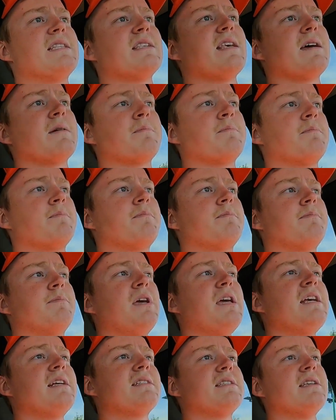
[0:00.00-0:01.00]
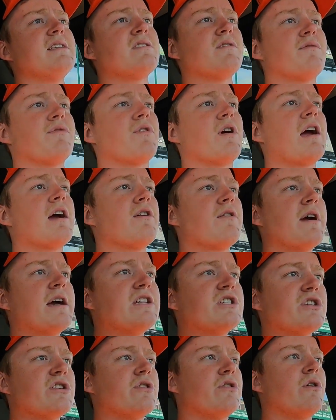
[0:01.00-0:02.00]
like peak season for
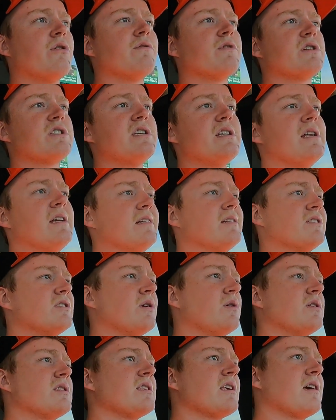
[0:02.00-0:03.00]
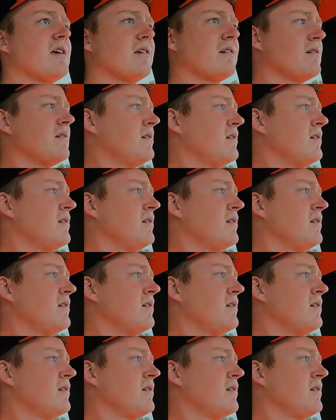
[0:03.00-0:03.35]
aeration and overseeding, so it's like,